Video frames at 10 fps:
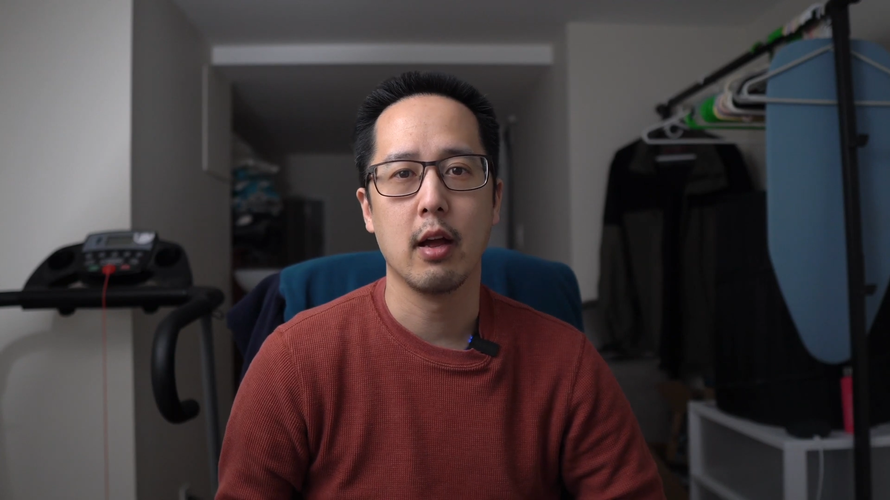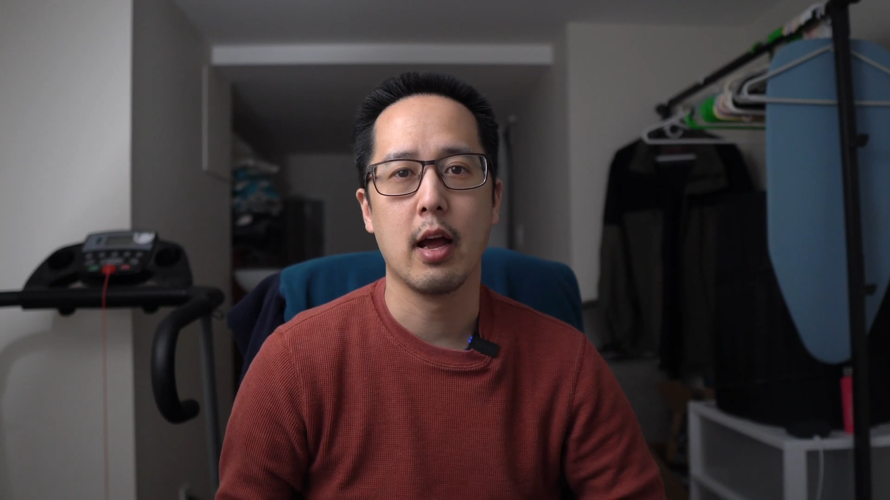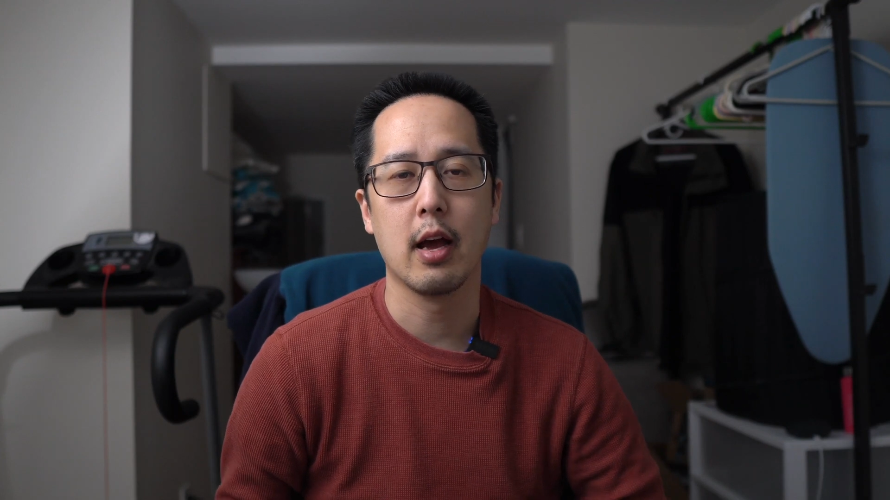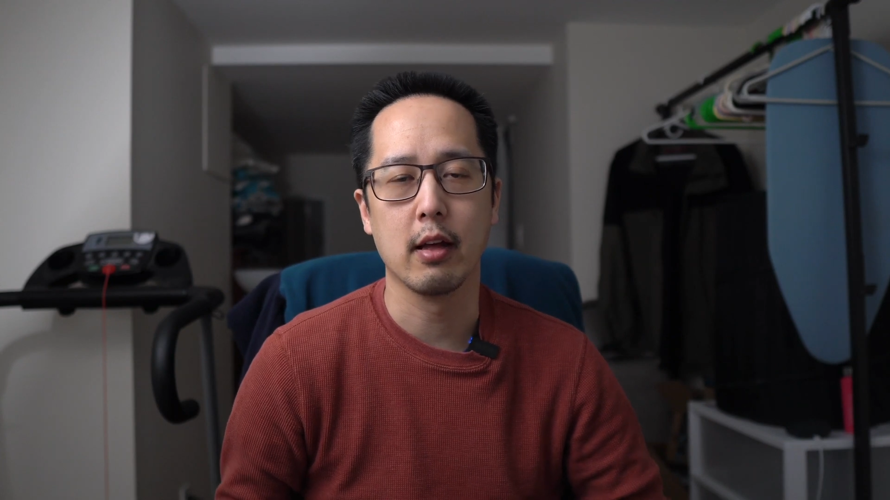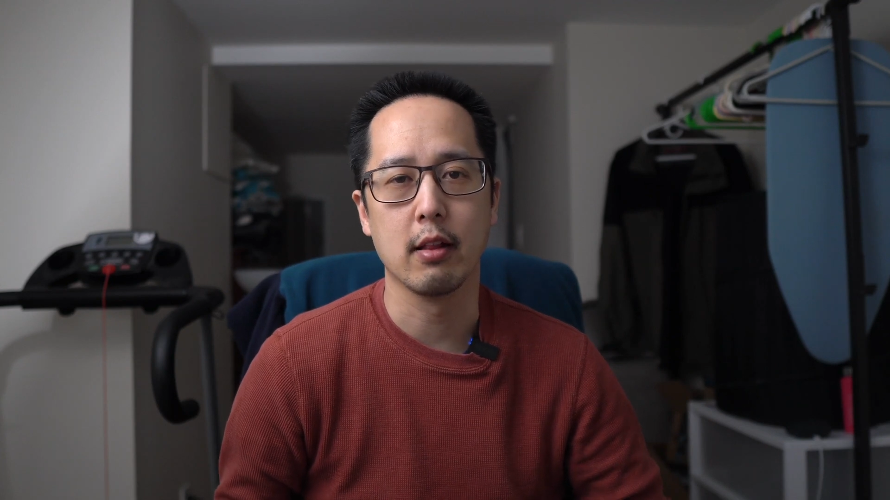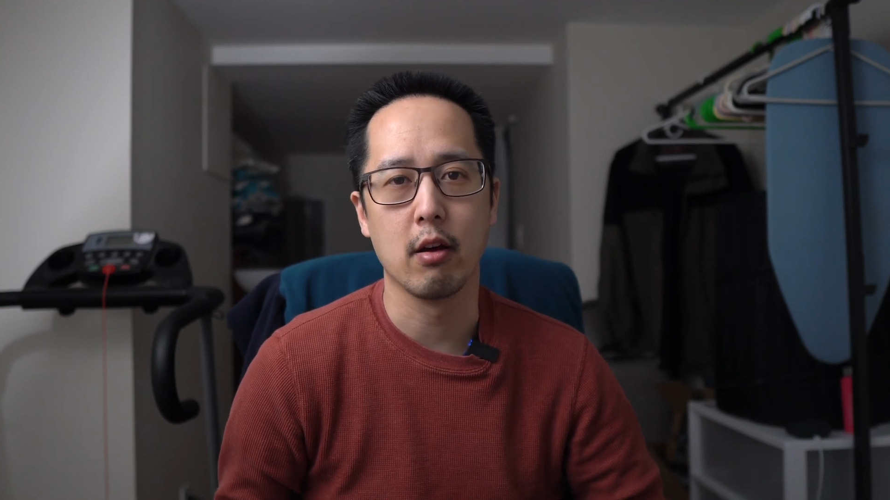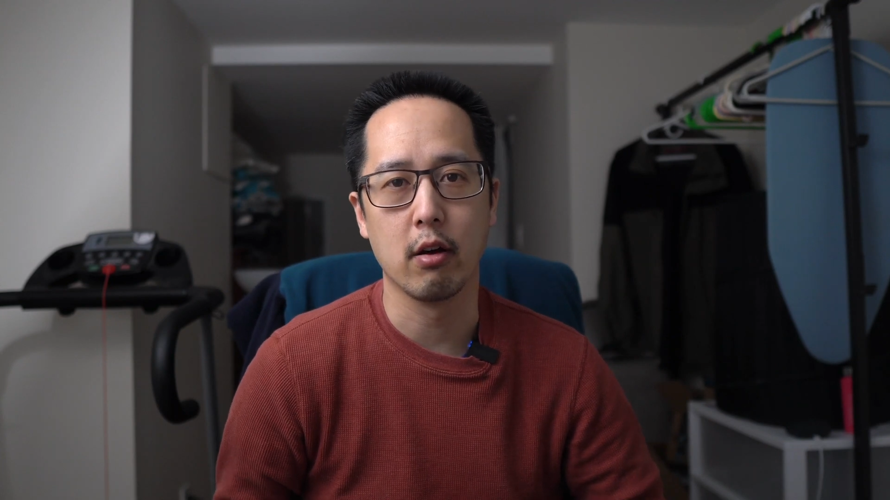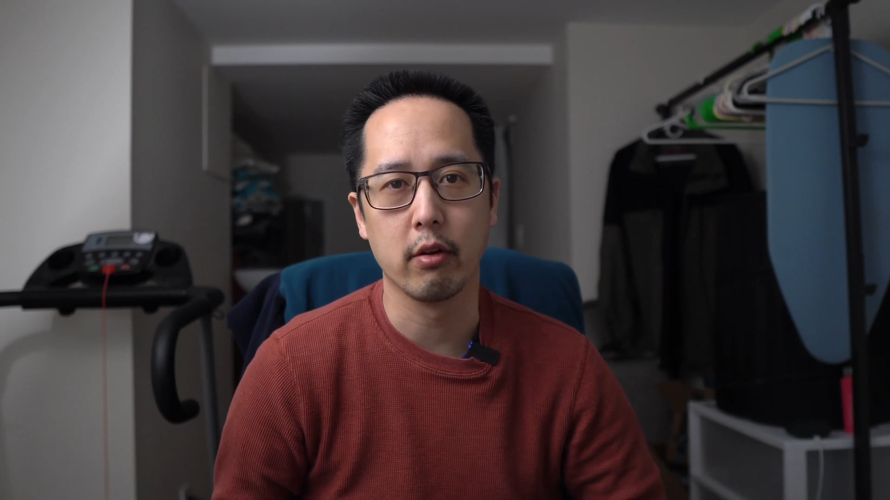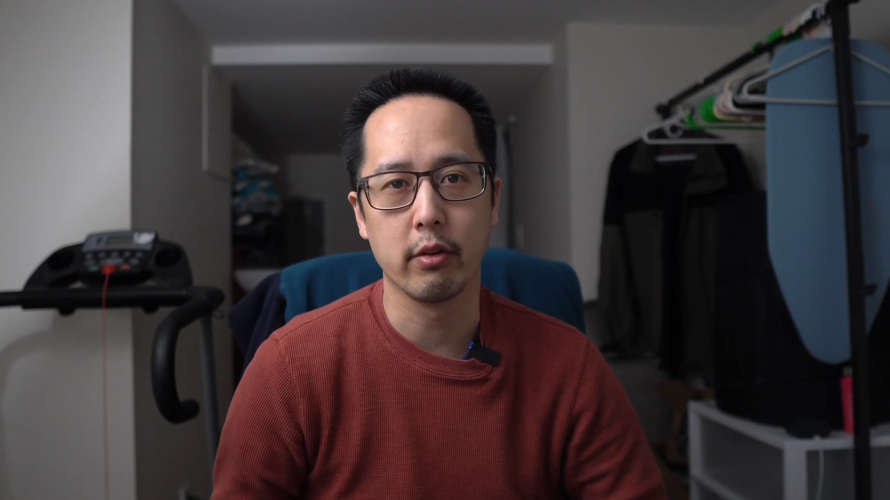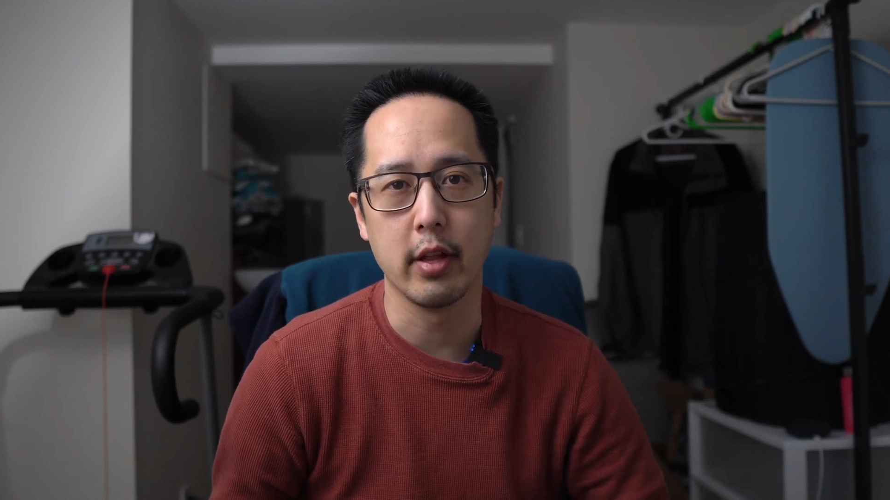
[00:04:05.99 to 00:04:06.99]
how
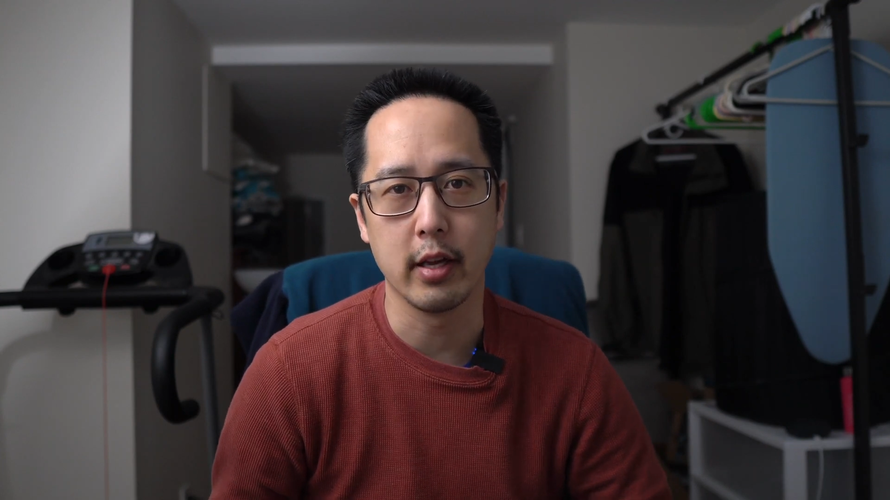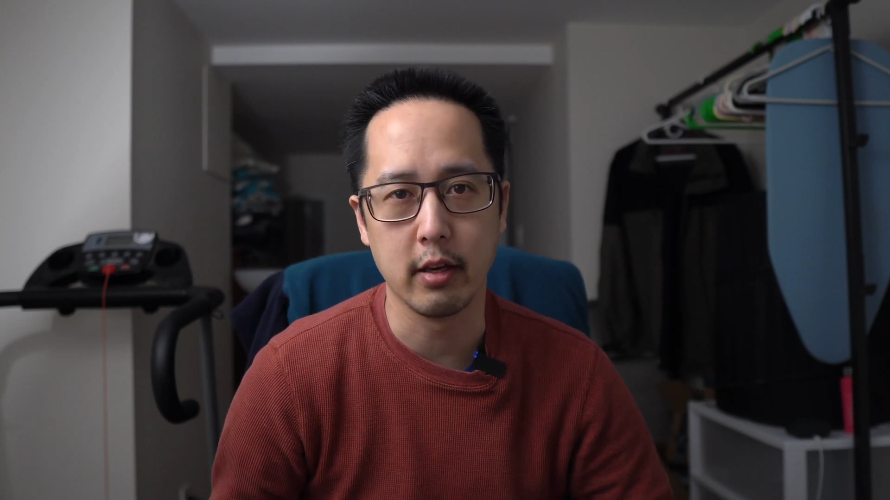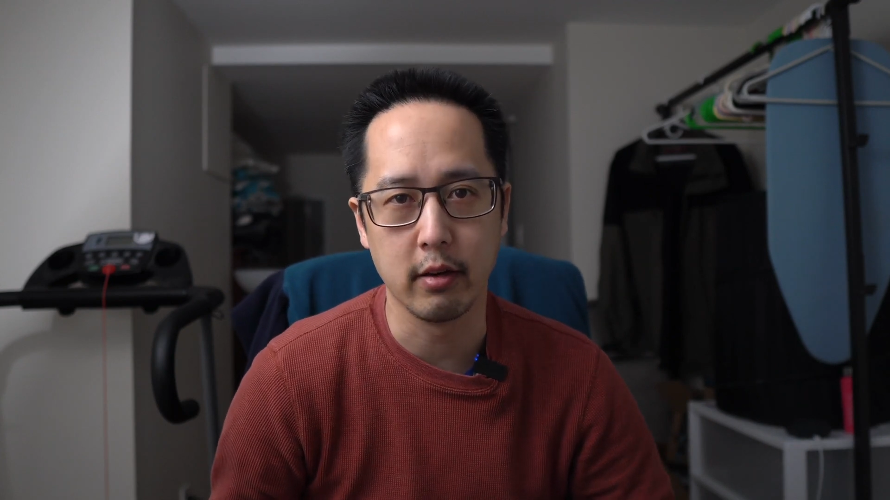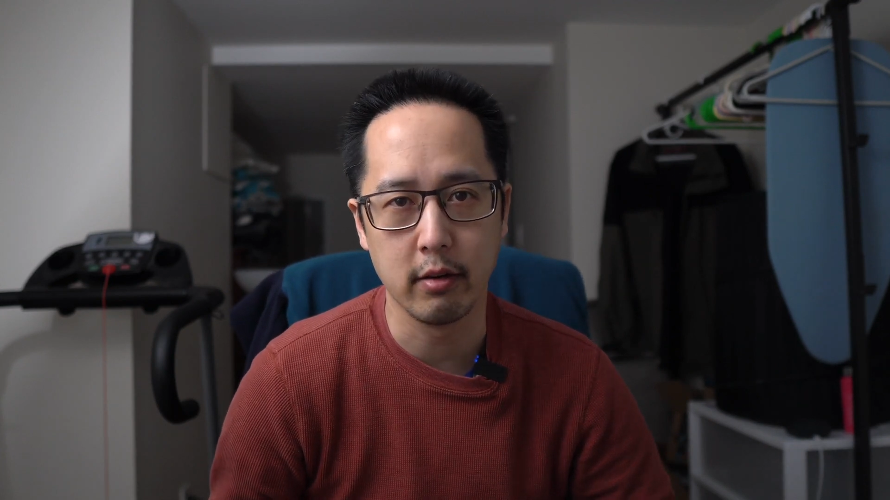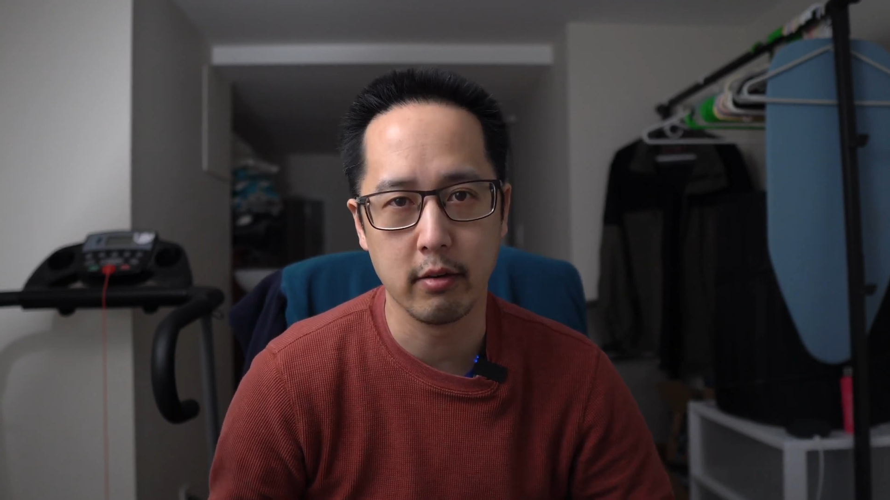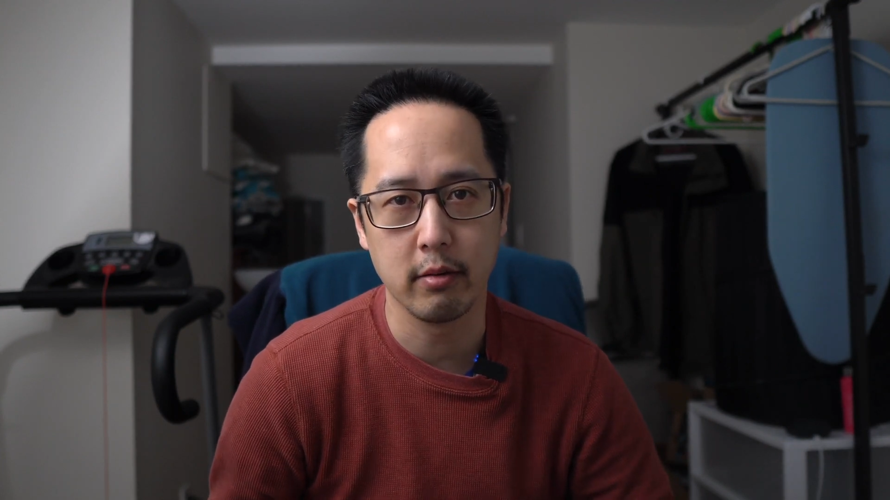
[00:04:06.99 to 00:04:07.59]
long they can